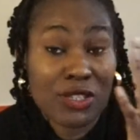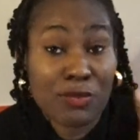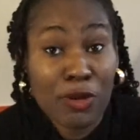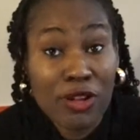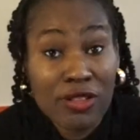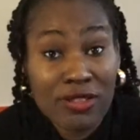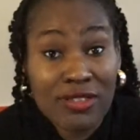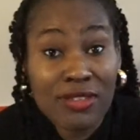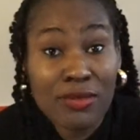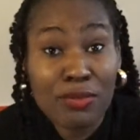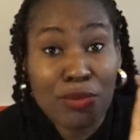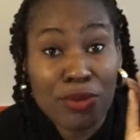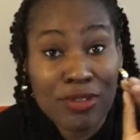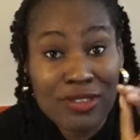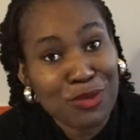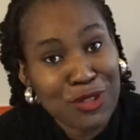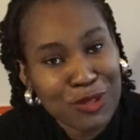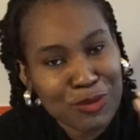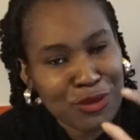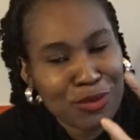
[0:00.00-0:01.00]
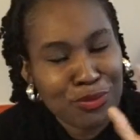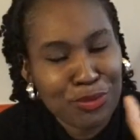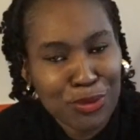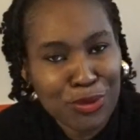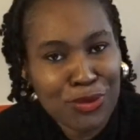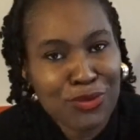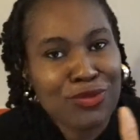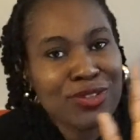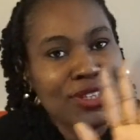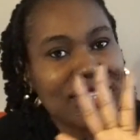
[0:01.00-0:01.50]
sponsor must be
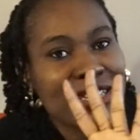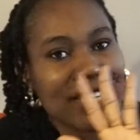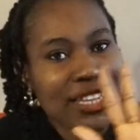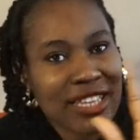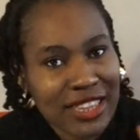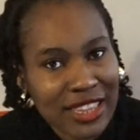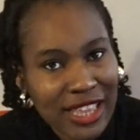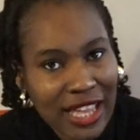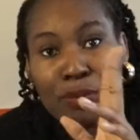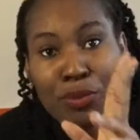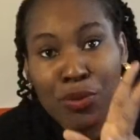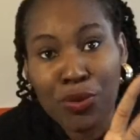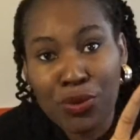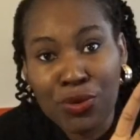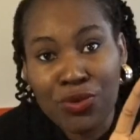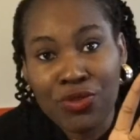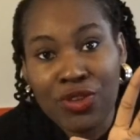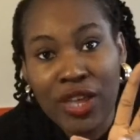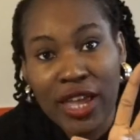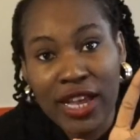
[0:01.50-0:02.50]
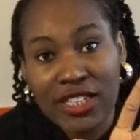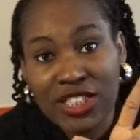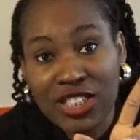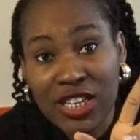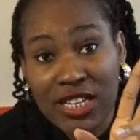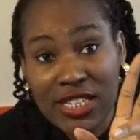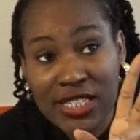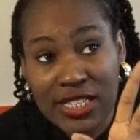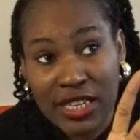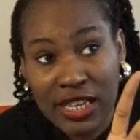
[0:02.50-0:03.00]
approved in that approved
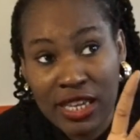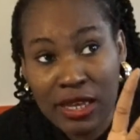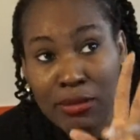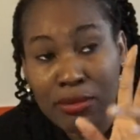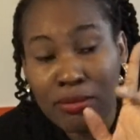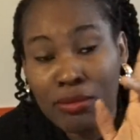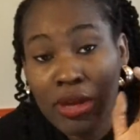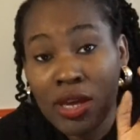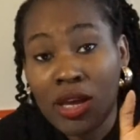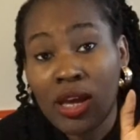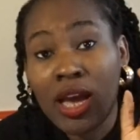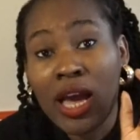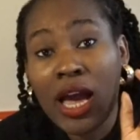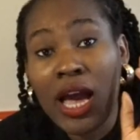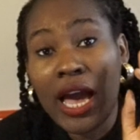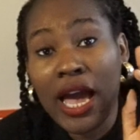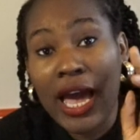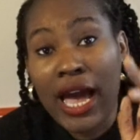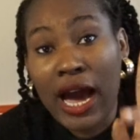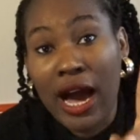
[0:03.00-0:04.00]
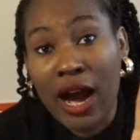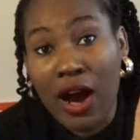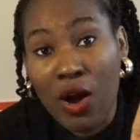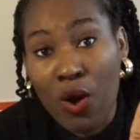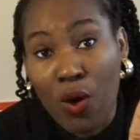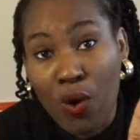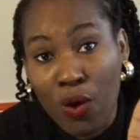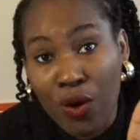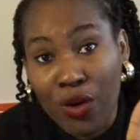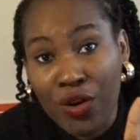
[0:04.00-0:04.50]
exchange scheme,
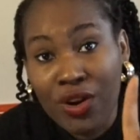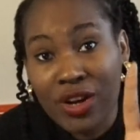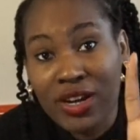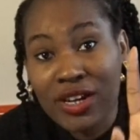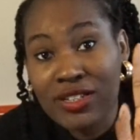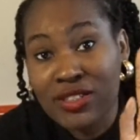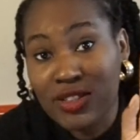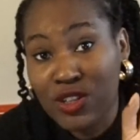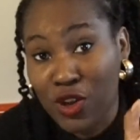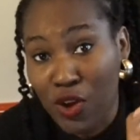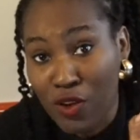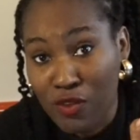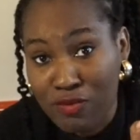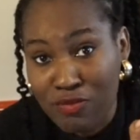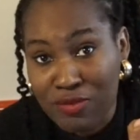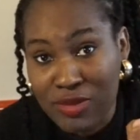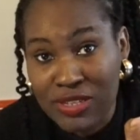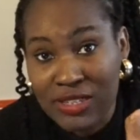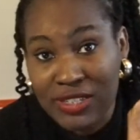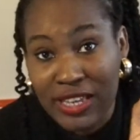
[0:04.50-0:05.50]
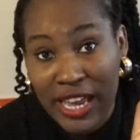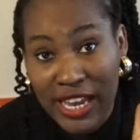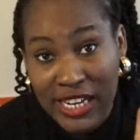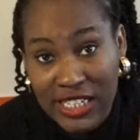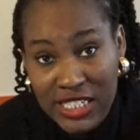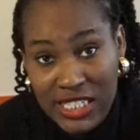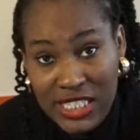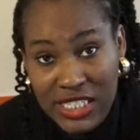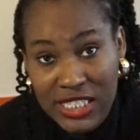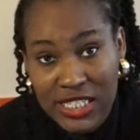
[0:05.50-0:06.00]
or is a government
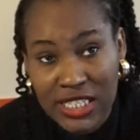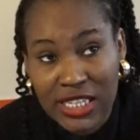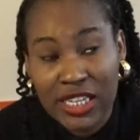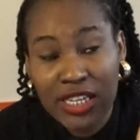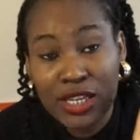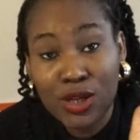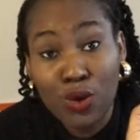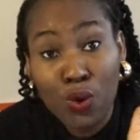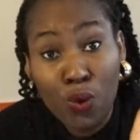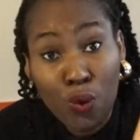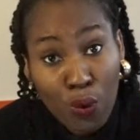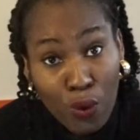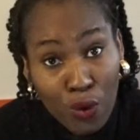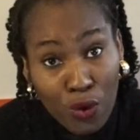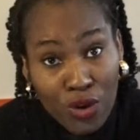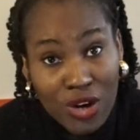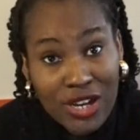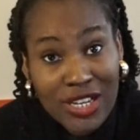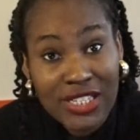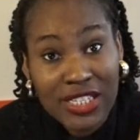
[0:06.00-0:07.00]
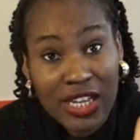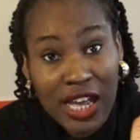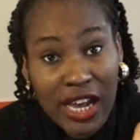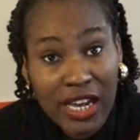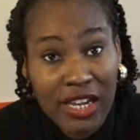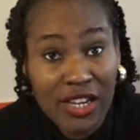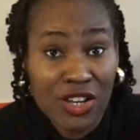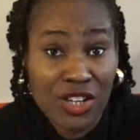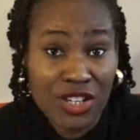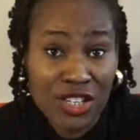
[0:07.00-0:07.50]
agency, or is a
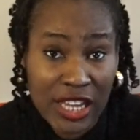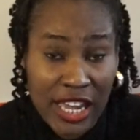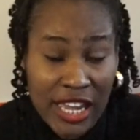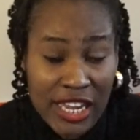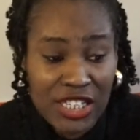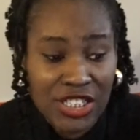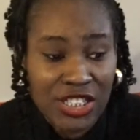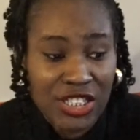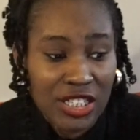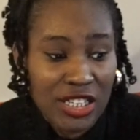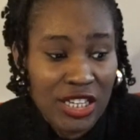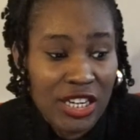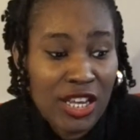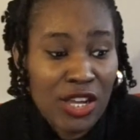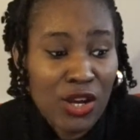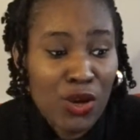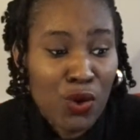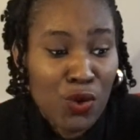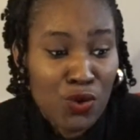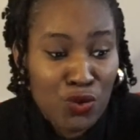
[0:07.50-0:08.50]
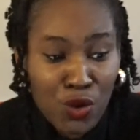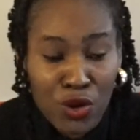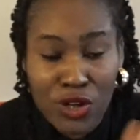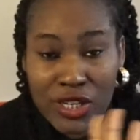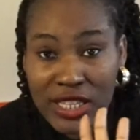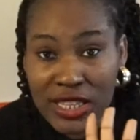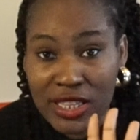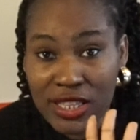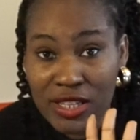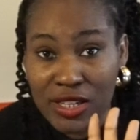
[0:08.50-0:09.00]
higher education
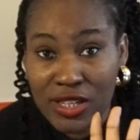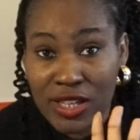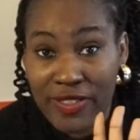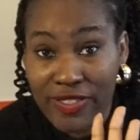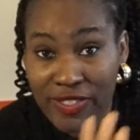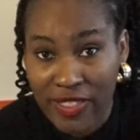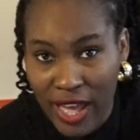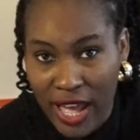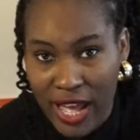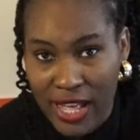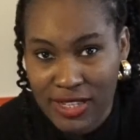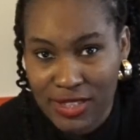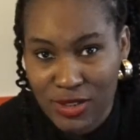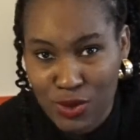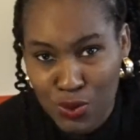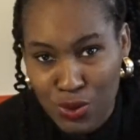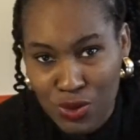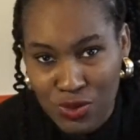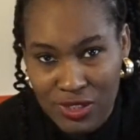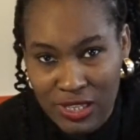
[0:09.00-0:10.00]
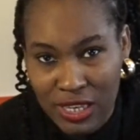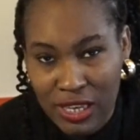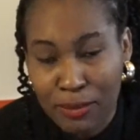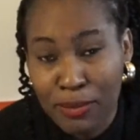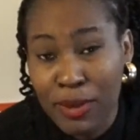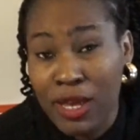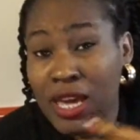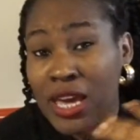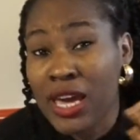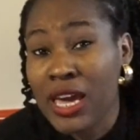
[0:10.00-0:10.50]
running that sort of
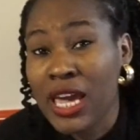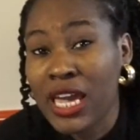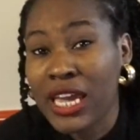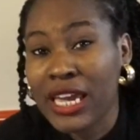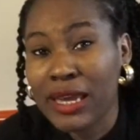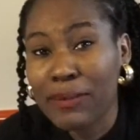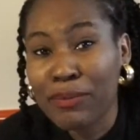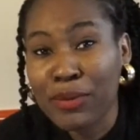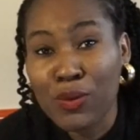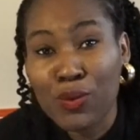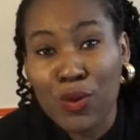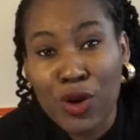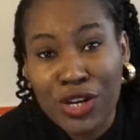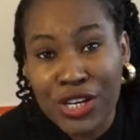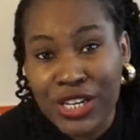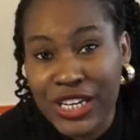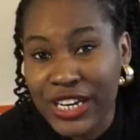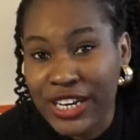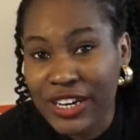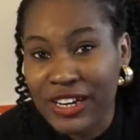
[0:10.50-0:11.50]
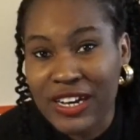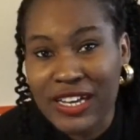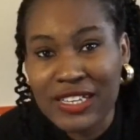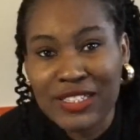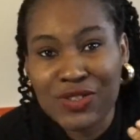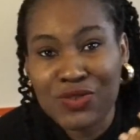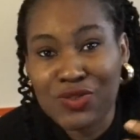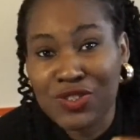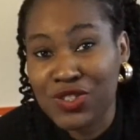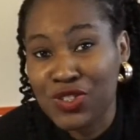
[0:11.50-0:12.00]
scheme. It can be 1 year
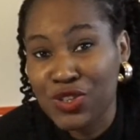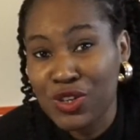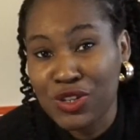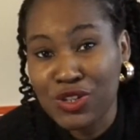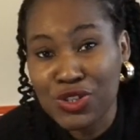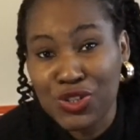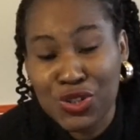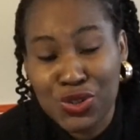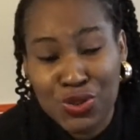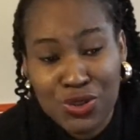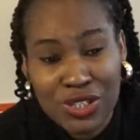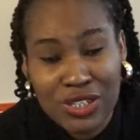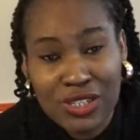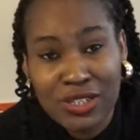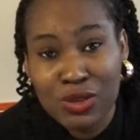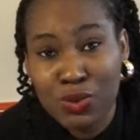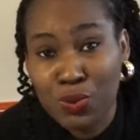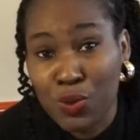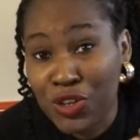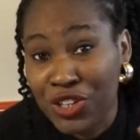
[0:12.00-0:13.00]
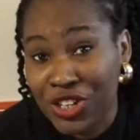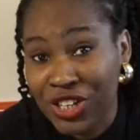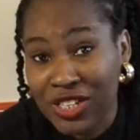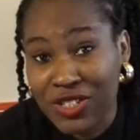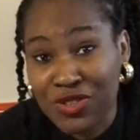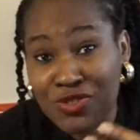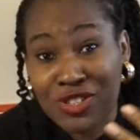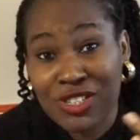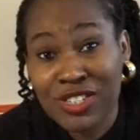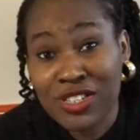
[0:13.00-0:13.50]
as a research student, 1 year
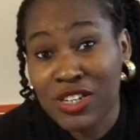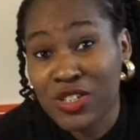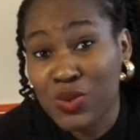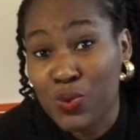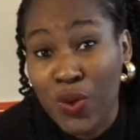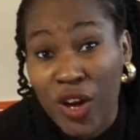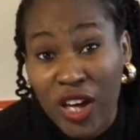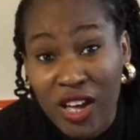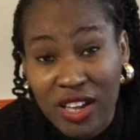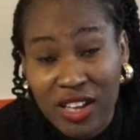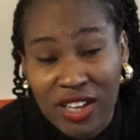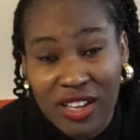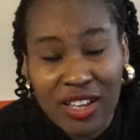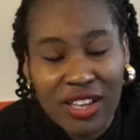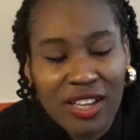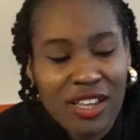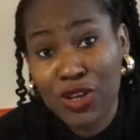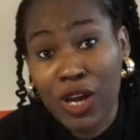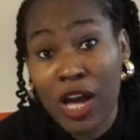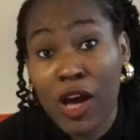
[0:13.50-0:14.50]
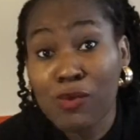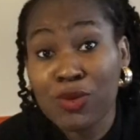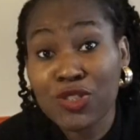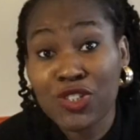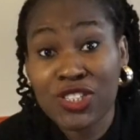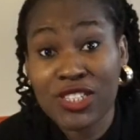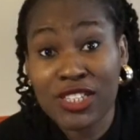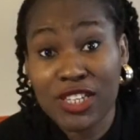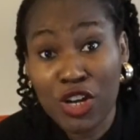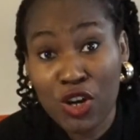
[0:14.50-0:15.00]
as a research worker. How much
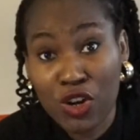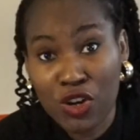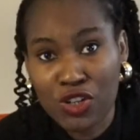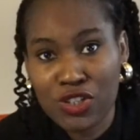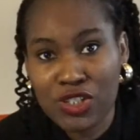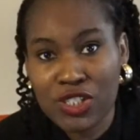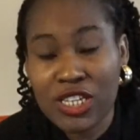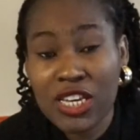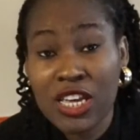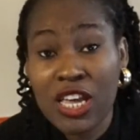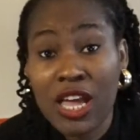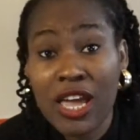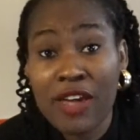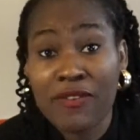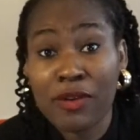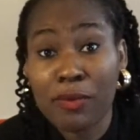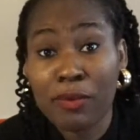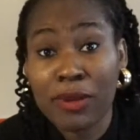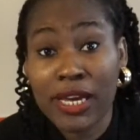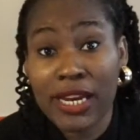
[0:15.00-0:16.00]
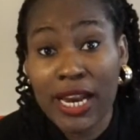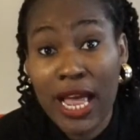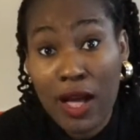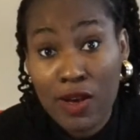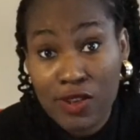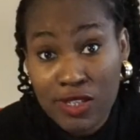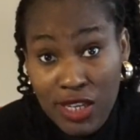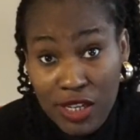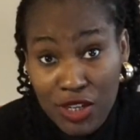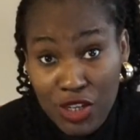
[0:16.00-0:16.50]
does it cost? If you're applying
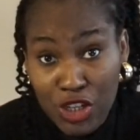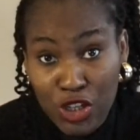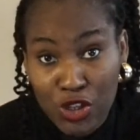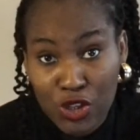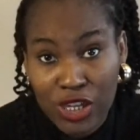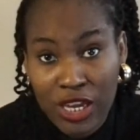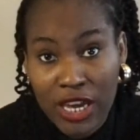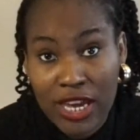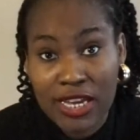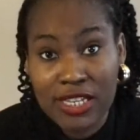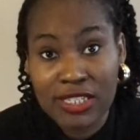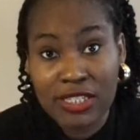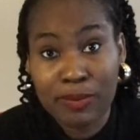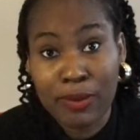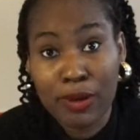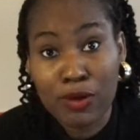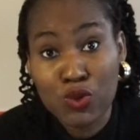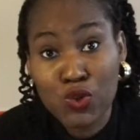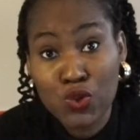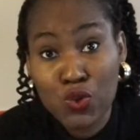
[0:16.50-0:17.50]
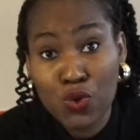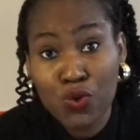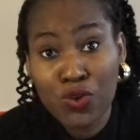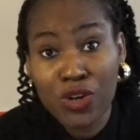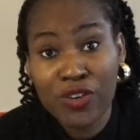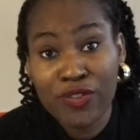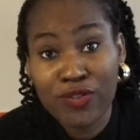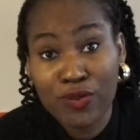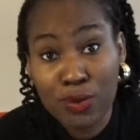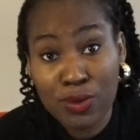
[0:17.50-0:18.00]
outside the UK, it's about
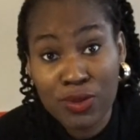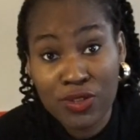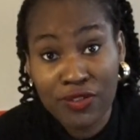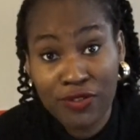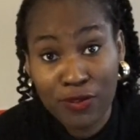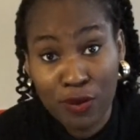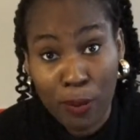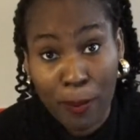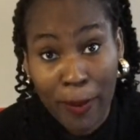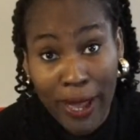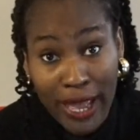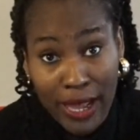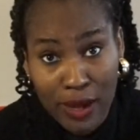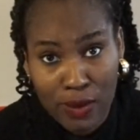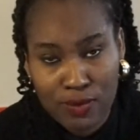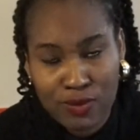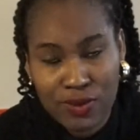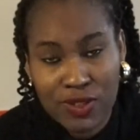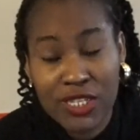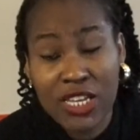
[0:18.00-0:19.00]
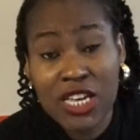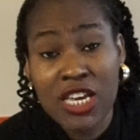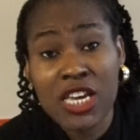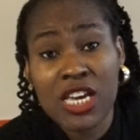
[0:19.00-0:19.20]
£244.